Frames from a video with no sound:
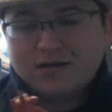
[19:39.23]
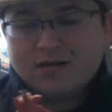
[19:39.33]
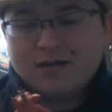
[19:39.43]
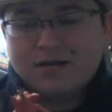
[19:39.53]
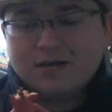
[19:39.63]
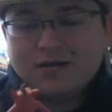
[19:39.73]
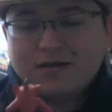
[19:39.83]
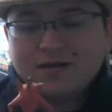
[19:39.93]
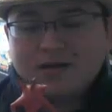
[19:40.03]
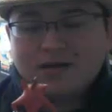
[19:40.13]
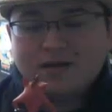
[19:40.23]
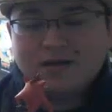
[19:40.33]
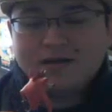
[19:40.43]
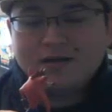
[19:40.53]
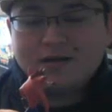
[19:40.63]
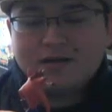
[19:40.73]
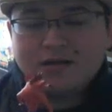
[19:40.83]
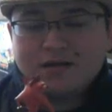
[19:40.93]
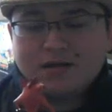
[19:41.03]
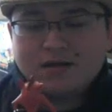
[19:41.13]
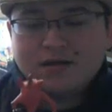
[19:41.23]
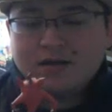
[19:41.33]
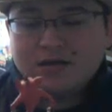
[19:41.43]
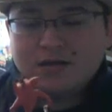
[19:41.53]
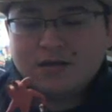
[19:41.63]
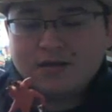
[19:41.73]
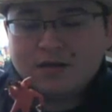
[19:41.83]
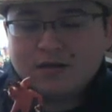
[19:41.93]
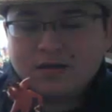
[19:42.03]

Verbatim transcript: The one that looks like the worst, I think, would be Kratos.